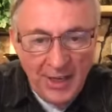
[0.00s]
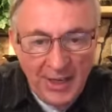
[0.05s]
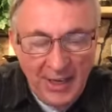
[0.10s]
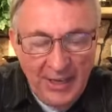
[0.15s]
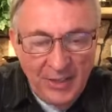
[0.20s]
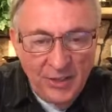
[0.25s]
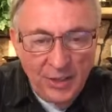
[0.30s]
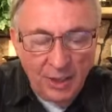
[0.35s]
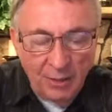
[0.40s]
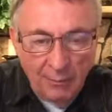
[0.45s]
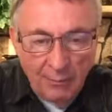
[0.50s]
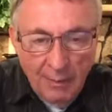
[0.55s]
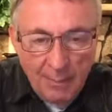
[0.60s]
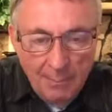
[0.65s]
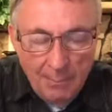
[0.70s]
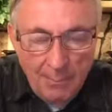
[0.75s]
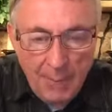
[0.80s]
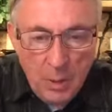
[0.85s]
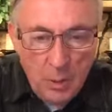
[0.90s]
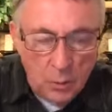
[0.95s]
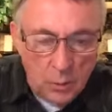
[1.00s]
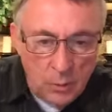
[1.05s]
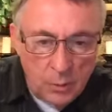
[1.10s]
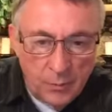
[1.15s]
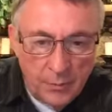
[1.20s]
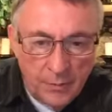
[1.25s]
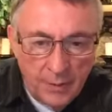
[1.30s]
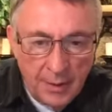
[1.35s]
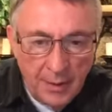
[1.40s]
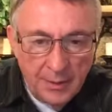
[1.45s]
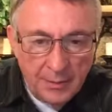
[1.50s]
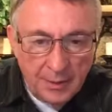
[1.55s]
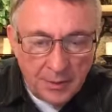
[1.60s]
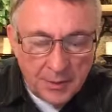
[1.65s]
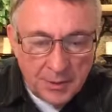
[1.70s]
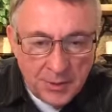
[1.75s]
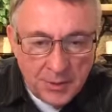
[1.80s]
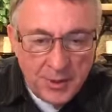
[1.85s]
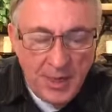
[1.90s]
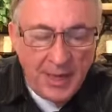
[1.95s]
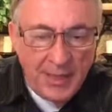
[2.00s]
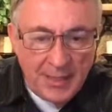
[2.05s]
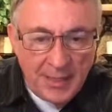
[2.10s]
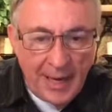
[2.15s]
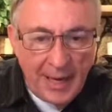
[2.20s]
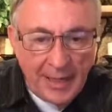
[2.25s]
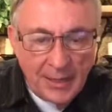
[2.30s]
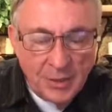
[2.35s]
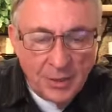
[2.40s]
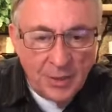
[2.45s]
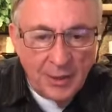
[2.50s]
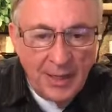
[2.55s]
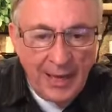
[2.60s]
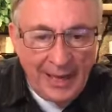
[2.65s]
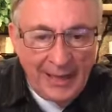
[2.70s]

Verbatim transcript: he's going to remove the sin nature